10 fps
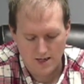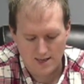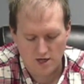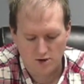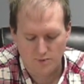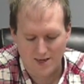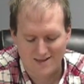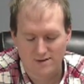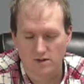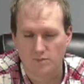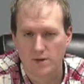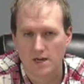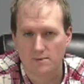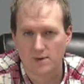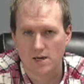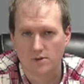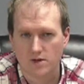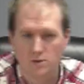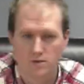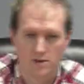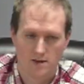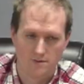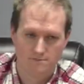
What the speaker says: and that'll be at 6 p.m. down at the Youth Club.